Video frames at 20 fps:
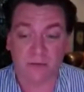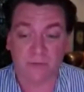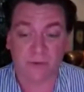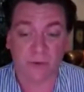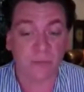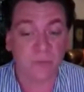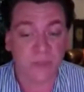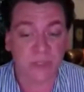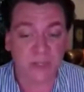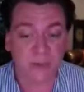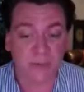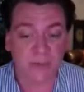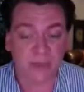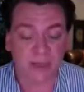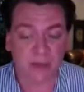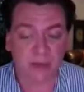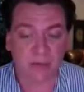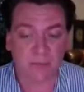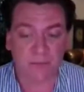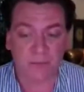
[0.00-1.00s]
from
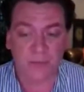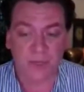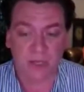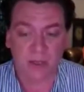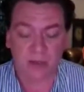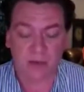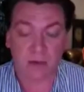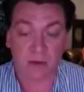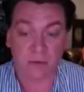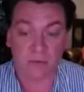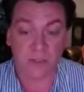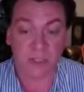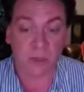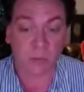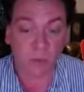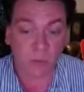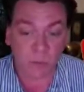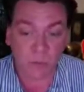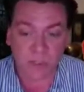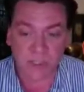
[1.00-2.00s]
something. You know, if
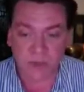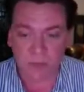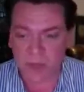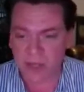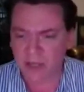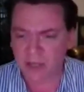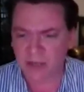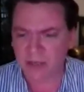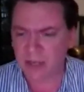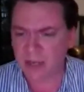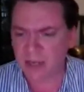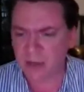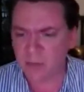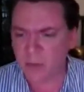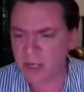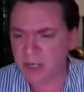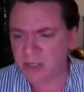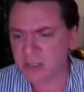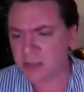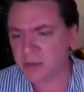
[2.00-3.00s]
someone was to make a
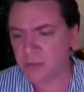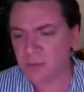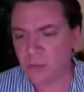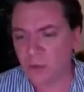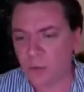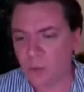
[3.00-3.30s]
database of